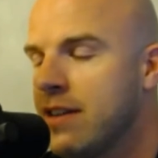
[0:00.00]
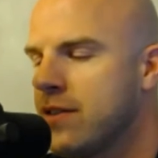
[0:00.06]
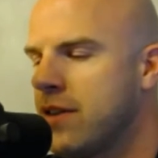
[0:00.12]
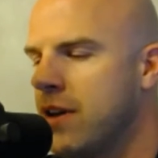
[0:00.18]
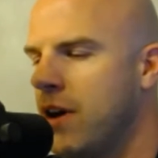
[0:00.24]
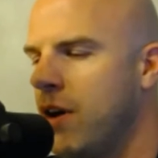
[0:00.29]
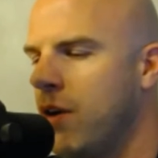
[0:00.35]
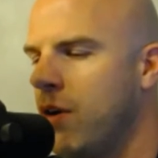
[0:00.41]

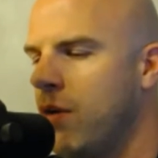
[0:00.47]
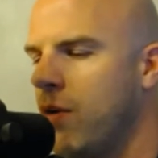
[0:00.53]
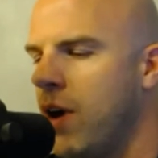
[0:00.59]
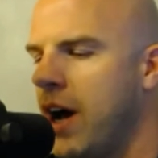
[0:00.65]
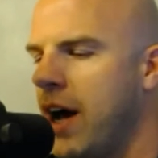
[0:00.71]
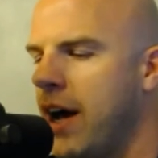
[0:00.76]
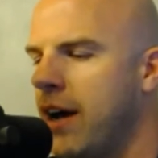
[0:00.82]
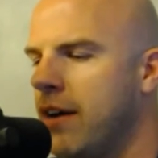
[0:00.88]

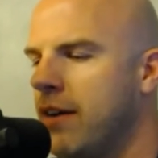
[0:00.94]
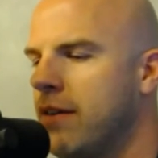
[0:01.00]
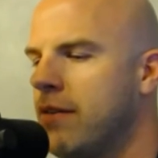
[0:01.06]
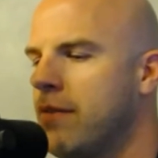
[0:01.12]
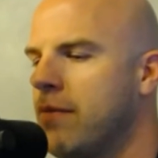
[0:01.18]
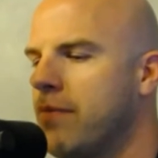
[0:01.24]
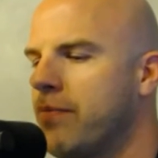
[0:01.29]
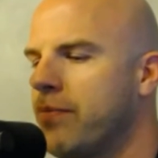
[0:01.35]

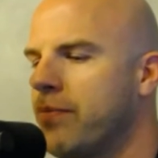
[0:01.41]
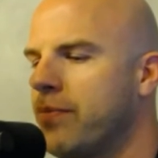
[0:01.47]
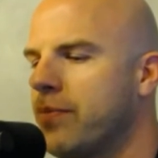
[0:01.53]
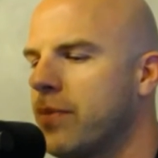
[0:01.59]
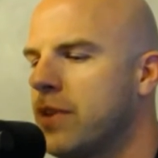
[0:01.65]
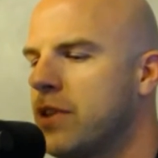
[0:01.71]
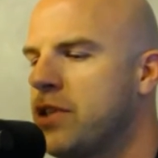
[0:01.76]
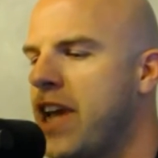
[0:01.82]
So
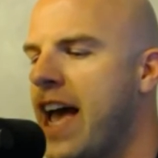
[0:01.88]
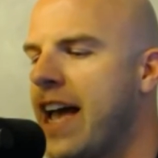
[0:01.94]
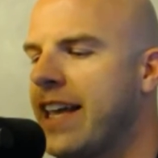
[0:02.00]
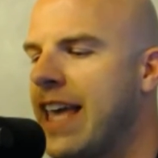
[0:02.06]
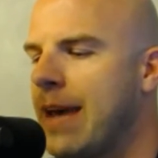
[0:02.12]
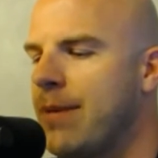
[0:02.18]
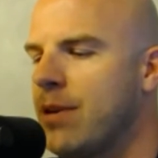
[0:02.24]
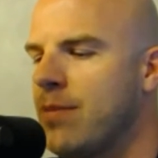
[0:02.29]

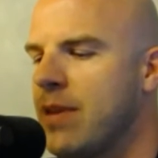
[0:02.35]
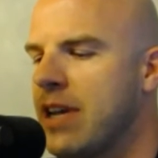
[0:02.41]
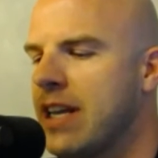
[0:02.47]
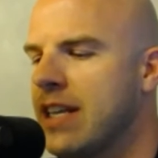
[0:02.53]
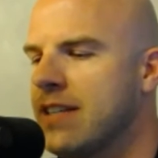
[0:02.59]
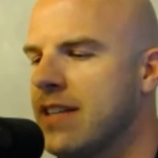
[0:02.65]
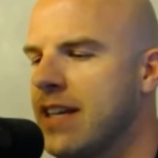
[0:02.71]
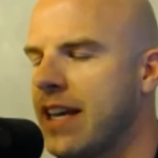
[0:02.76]
Chad came to
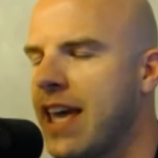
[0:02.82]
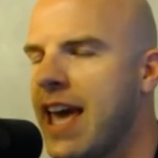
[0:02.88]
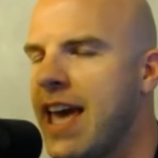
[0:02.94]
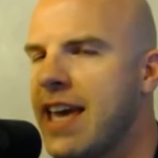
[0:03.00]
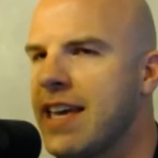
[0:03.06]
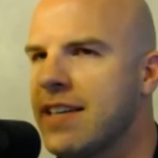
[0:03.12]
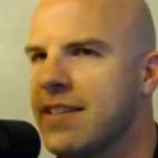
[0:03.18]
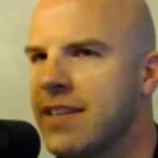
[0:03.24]
me and he's like,
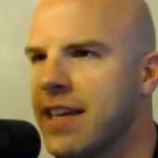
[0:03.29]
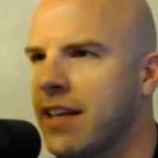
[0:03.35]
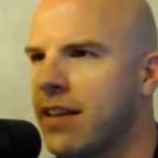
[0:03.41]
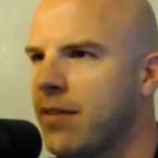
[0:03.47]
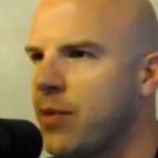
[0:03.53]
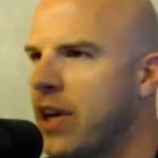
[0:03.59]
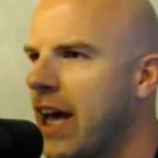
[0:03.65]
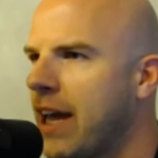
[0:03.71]
"Hey,
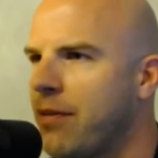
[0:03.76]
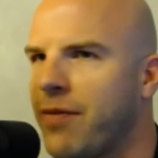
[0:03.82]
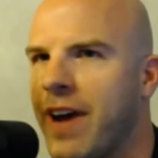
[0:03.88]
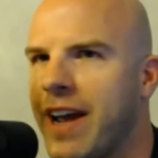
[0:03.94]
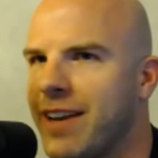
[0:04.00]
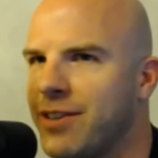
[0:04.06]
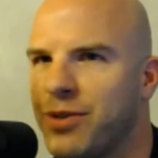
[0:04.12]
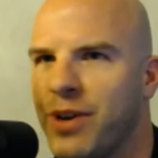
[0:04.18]
we got to
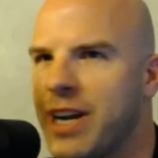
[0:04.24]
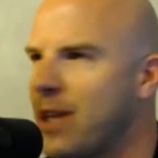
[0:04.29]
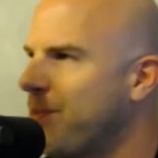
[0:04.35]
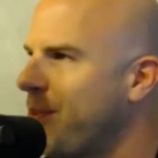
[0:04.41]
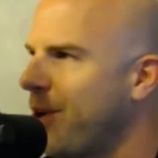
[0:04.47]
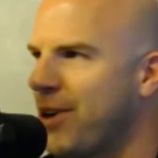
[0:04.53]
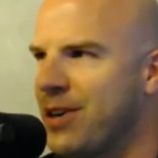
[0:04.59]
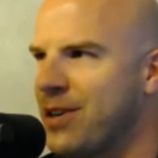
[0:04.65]
find
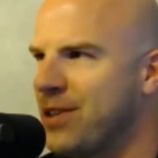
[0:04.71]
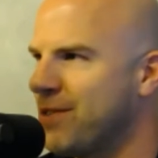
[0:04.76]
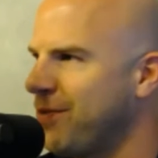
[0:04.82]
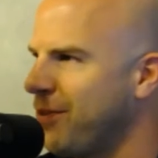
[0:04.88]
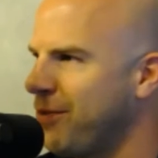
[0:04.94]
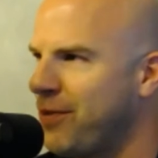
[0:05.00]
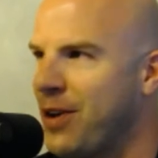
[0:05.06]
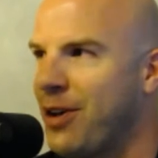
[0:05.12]
training
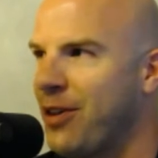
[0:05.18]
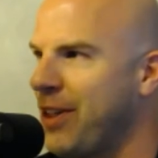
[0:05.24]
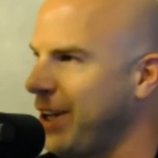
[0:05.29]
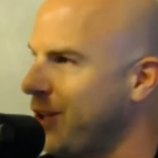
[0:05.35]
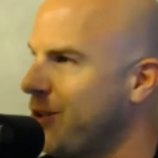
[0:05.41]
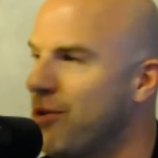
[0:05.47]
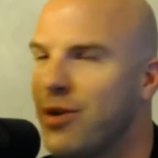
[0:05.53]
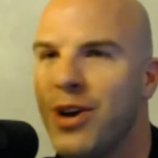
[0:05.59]
partners for Phil.
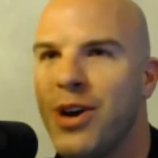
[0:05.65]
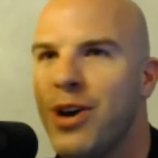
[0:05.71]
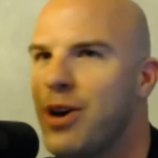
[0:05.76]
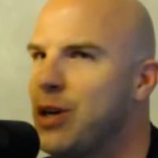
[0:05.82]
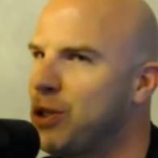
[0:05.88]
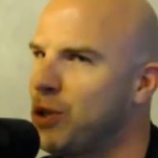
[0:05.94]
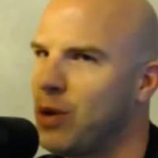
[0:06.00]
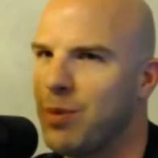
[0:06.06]
Like, who
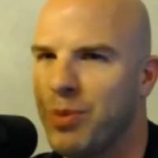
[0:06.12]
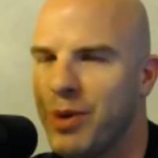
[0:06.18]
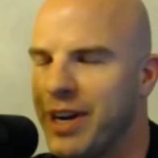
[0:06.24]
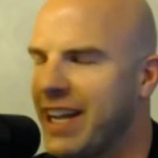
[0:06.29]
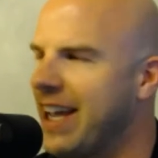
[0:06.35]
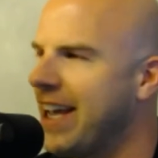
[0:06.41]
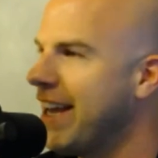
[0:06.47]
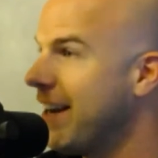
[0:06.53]
should we
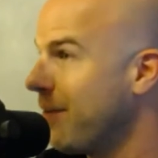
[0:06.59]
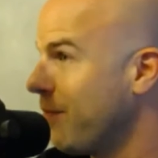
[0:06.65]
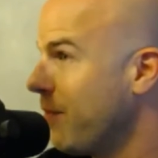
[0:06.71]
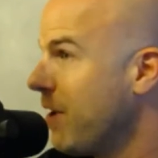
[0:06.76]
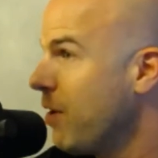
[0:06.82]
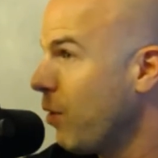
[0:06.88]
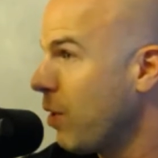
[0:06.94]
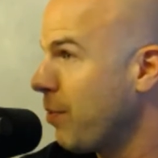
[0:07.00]
bring in?"
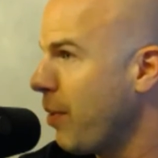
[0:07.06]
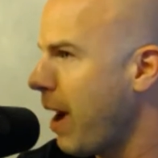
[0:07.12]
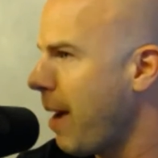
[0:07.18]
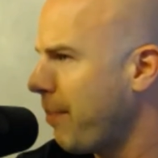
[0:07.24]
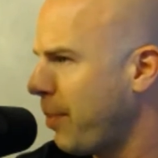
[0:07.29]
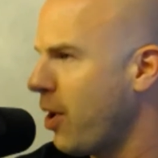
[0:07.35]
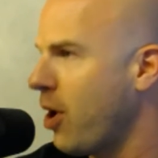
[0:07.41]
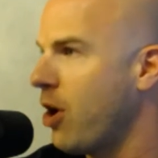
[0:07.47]
And we
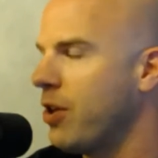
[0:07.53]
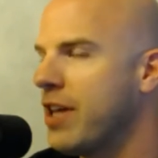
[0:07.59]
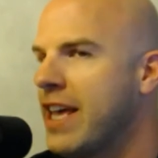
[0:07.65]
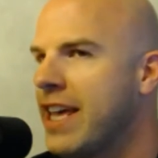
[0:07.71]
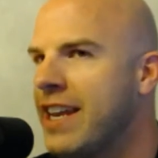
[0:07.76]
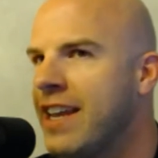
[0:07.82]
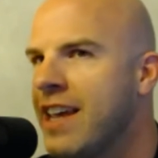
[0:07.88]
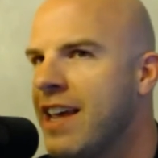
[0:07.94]
brought Paul
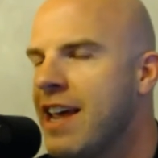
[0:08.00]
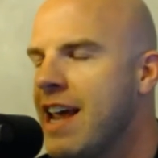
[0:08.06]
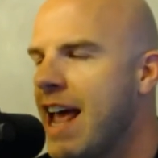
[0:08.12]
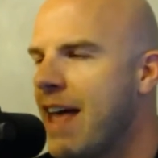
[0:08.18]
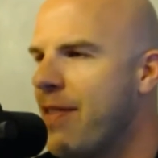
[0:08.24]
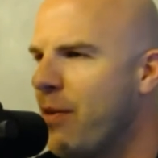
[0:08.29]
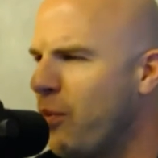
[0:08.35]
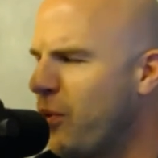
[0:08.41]
in.
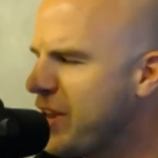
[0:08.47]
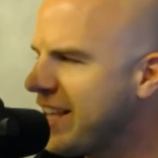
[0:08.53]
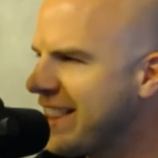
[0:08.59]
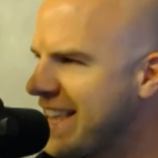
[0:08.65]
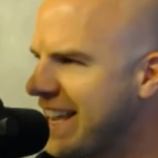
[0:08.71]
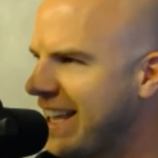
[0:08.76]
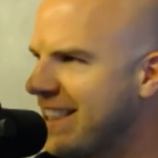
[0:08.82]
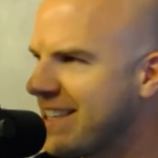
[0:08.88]
And then, what do
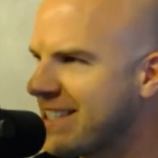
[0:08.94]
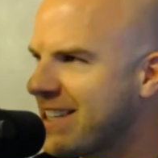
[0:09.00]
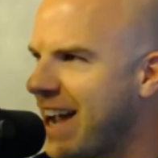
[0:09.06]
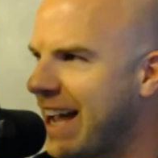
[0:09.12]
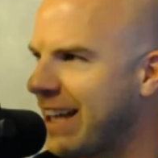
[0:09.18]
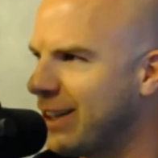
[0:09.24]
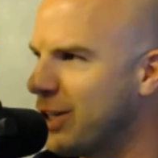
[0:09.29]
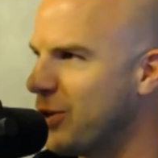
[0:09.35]
you think of this
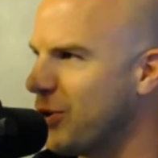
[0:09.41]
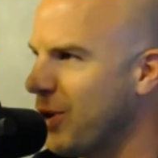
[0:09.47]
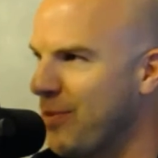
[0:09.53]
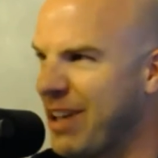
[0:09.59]
guy Lou?